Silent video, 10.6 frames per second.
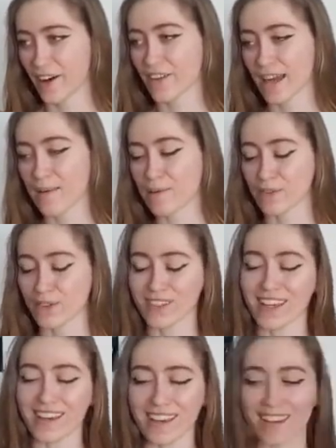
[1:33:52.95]
oh, the nightmare Philly.
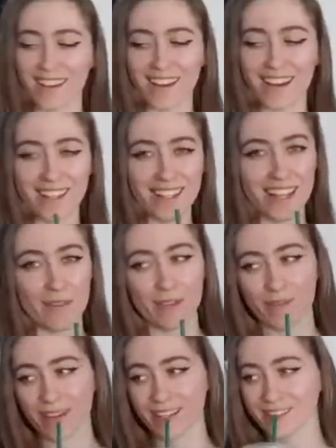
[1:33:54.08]
Yeah, yeah, yeah. I think that'd be
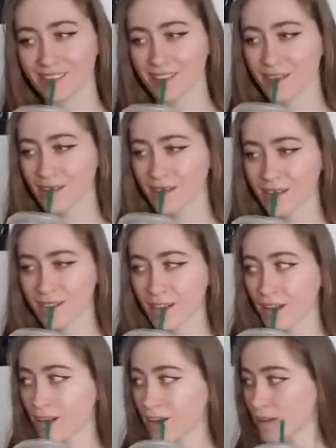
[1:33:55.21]
the best.
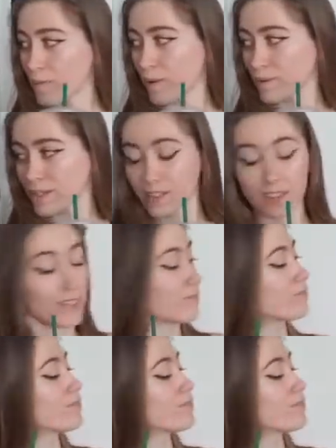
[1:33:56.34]
Pumpkin, good.